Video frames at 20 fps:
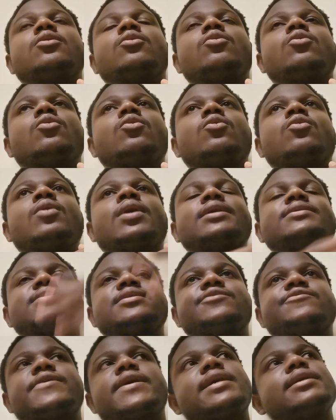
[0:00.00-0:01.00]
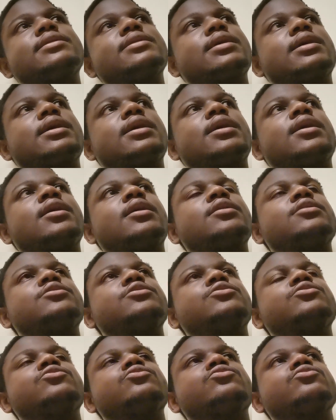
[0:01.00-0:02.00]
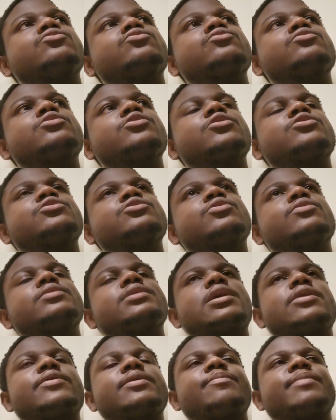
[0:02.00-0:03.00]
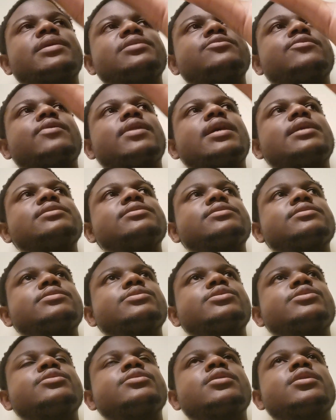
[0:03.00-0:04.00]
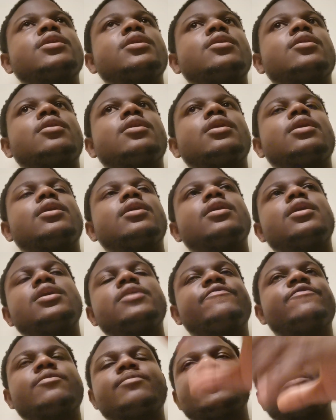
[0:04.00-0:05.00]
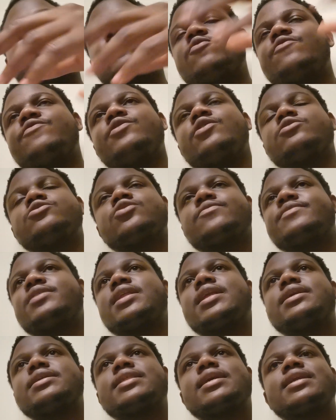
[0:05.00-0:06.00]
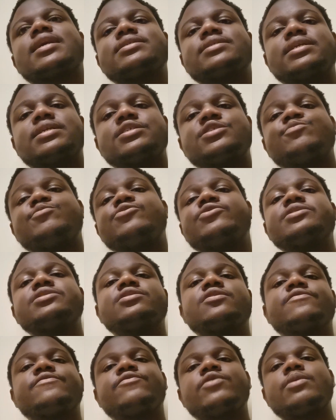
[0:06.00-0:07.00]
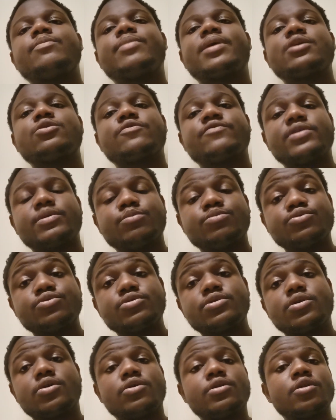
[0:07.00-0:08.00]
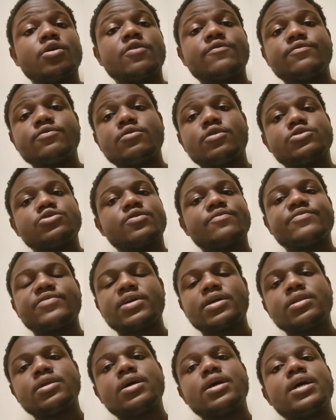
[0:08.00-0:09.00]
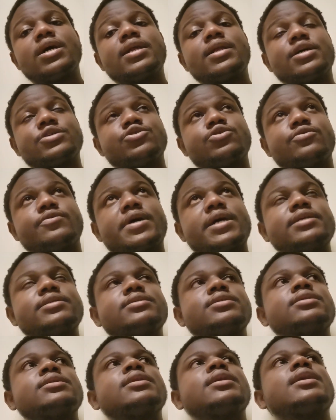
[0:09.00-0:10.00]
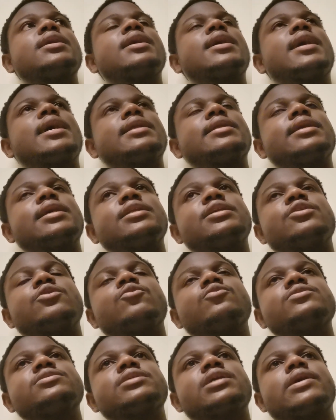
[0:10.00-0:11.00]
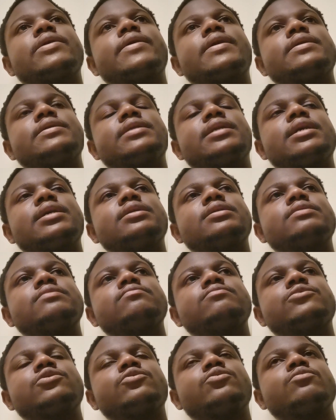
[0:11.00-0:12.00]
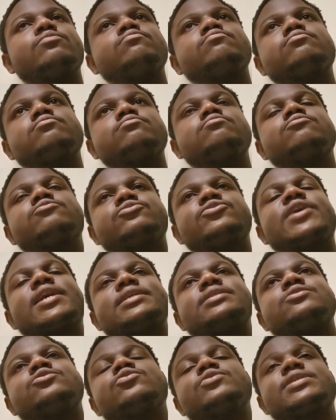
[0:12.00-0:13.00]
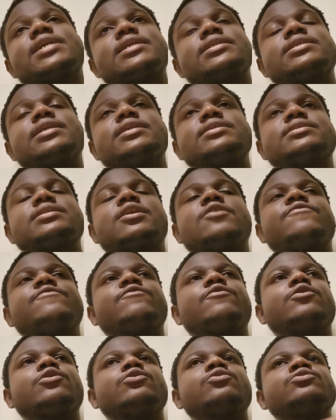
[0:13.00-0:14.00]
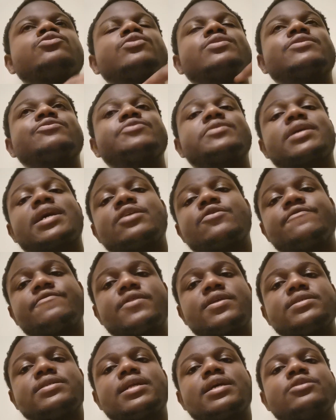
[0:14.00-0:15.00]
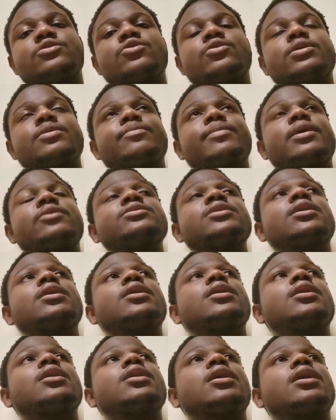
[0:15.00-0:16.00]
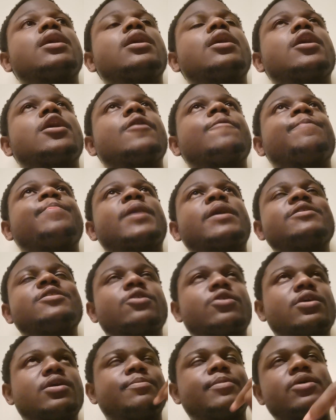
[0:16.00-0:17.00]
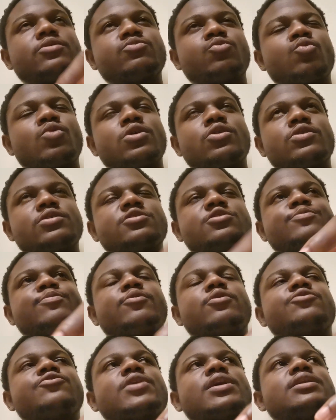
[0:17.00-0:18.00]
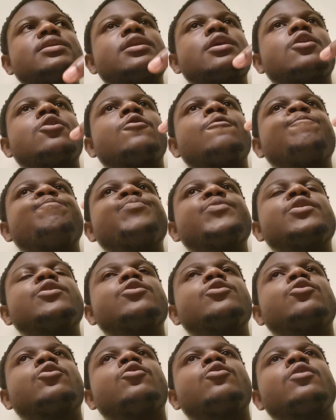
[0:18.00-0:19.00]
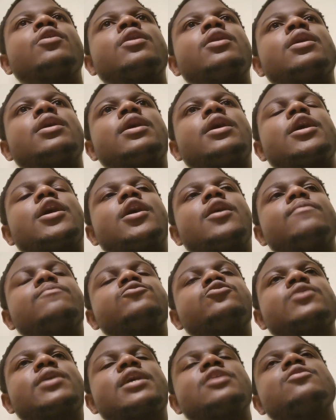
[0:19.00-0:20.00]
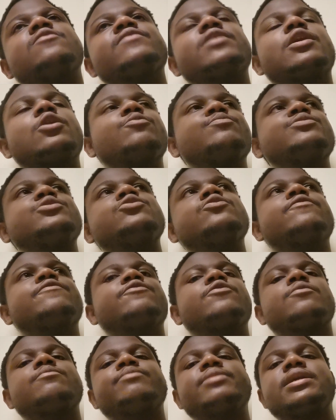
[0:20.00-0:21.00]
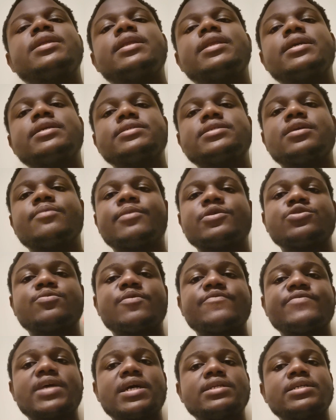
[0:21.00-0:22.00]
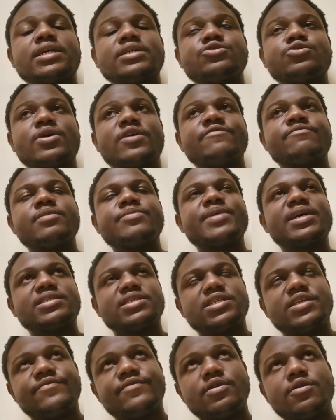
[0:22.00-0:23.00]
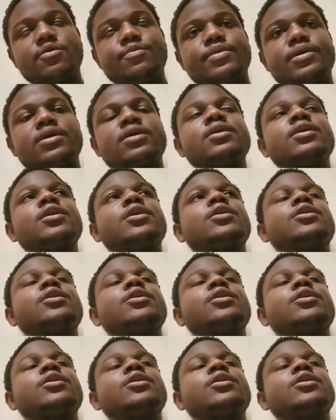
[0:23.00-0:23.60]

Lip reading: Or as a writer, you just note down a particular scene from a movie or something like that as an inspiration for a part of a book or novel or something that you're writing, and then it goes down and then writes those ideas down for you. So those are kind of things that I thought about. I thought about one on the spot right now. To kind of help you from being lazy about some of the ideas you have maybe as a developer.